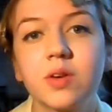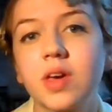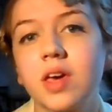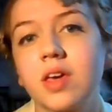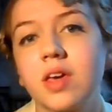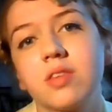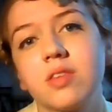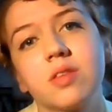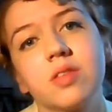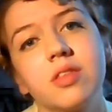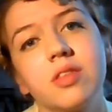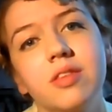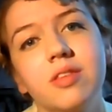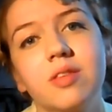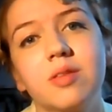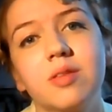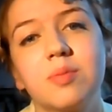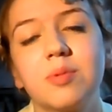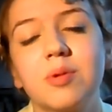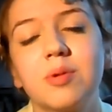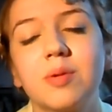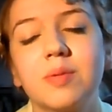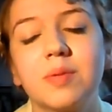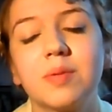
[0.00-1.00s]
Okay, so
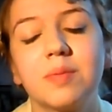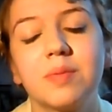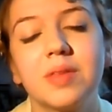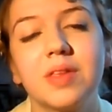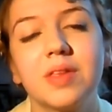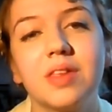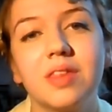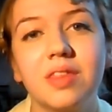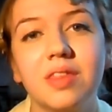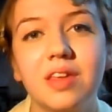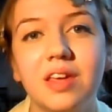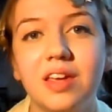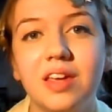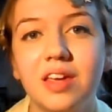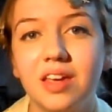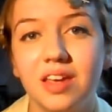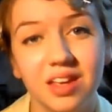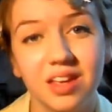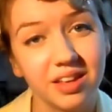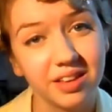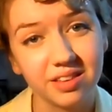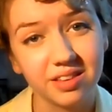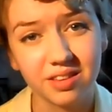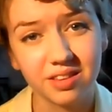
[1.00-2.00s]
this is probably
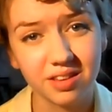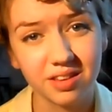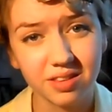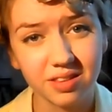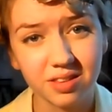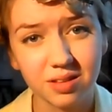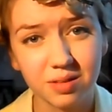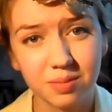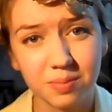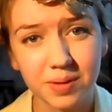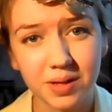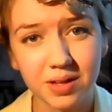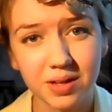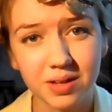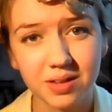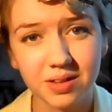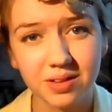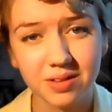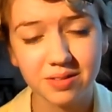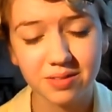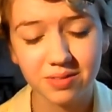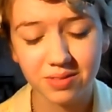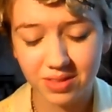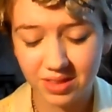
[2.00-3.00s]
the easiest
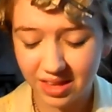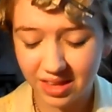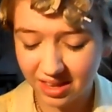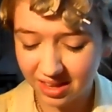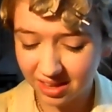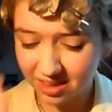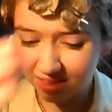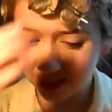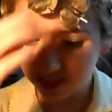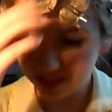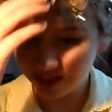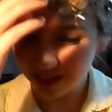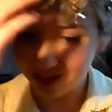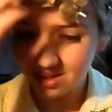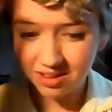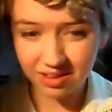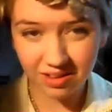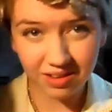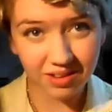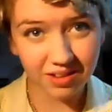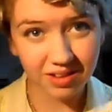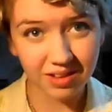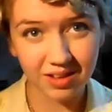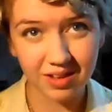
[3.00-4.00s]
part of the
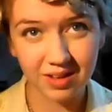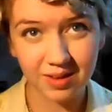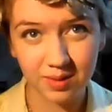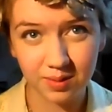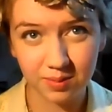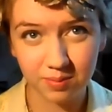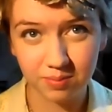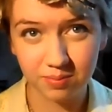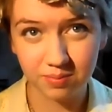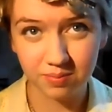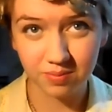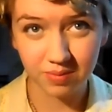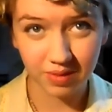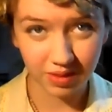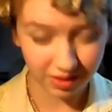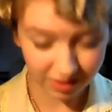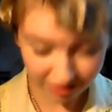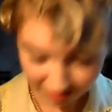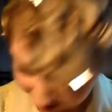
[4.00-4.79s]
hairstyle. Um,